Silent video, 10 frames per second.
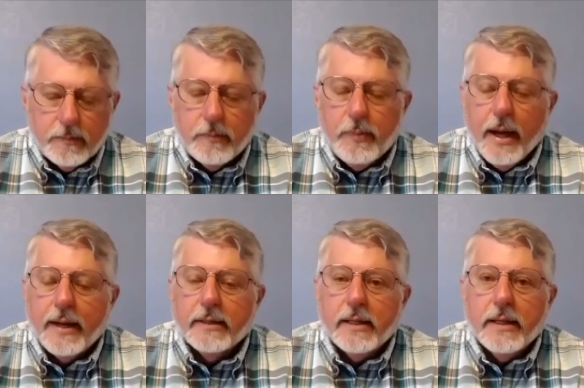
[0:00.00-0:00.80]
But
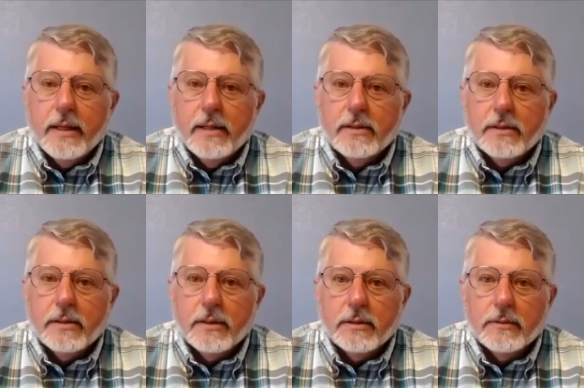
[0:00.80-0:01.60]
at the end,
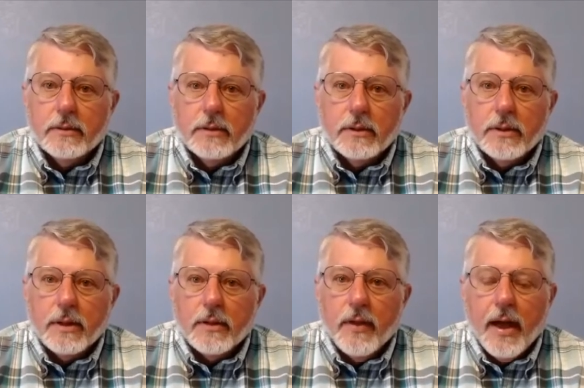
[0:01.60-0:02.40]

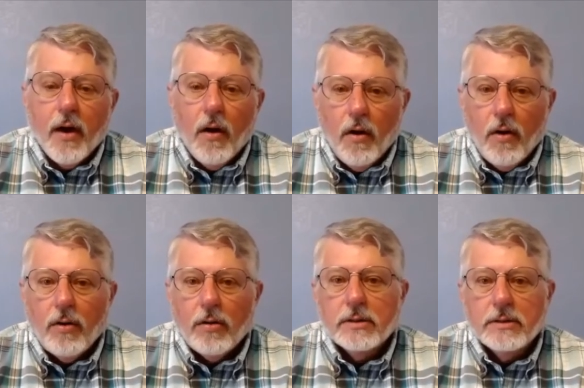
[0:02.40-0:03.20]
they
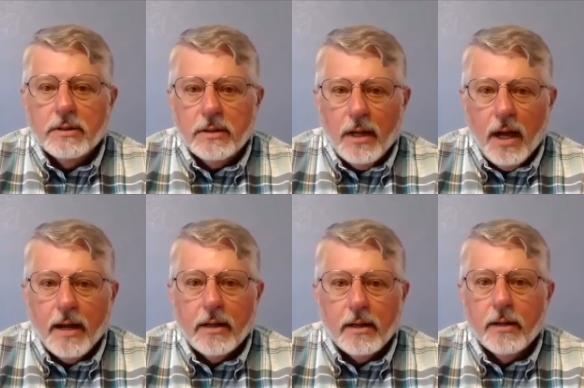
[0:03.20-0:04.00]
all denied
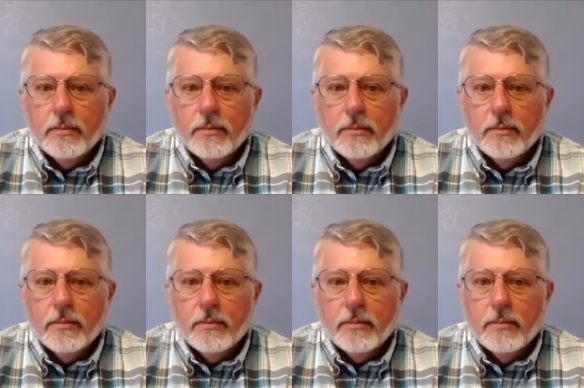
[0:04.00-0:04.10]
him.